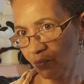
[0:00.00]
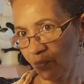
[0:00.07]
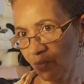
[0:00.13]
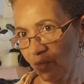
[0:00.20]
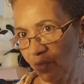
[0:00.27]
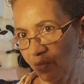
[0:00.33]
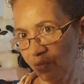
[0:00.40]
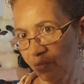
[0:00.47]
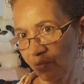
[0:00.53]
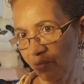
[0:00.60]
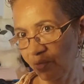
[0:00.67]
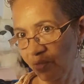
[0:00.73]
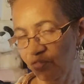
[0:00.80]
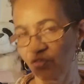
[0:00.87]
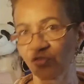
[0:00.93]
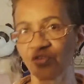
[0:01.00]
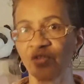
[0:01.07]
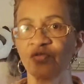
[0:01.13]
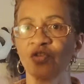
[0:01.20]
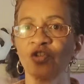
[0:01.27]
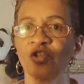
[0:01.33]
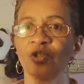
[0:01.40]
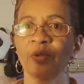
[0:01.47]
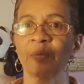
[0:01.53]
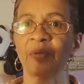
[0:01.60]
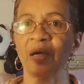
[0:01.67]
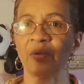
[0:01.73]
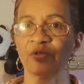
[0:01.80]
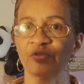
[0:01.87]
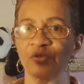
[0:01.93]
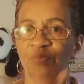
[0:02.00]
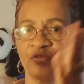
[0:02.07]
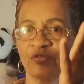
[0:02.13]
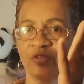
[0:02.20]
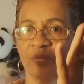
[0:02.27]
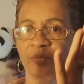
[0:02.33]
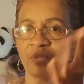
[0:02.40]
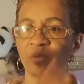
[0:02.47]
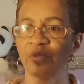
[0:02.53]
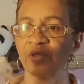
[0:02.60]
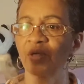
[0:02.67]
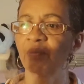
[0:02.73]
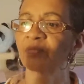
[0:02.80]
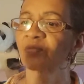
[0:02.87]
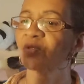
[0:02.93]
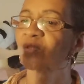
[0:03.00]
There. It just gives you a little bit of power so you see it blowing up.